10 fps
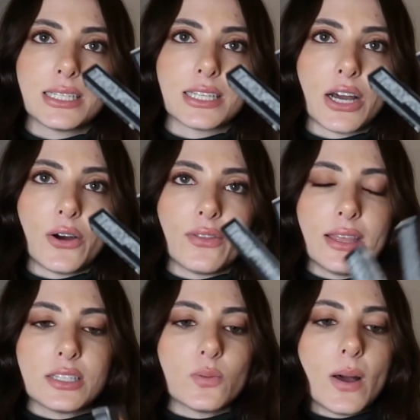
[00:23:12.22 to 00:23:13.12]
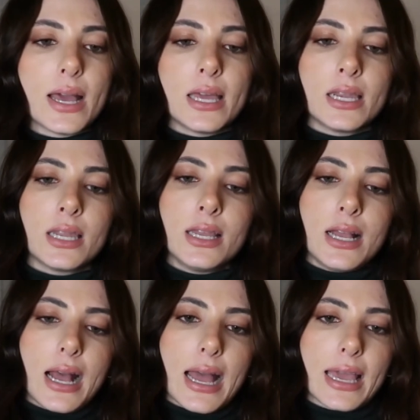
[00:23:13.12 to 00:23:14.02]
So this one,
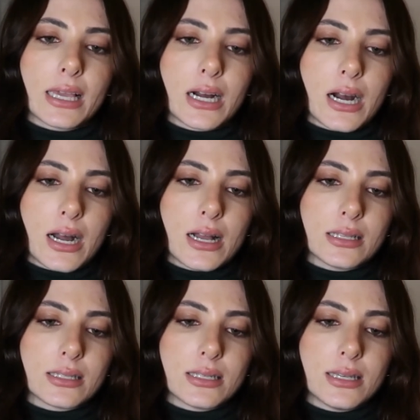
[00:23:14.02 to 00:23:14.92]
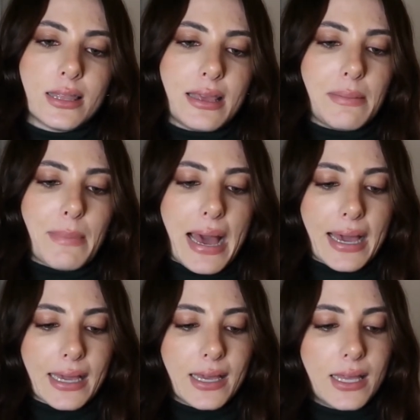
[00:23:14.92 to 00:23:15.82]
I got the MAC